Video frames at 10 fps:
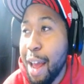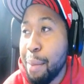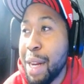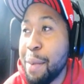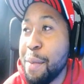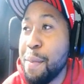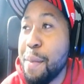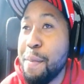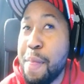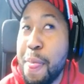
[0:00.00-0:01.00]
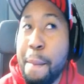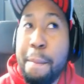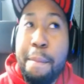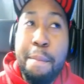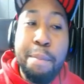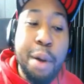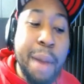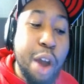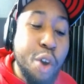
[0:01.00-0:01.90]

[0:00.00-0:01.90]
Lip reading: But my whole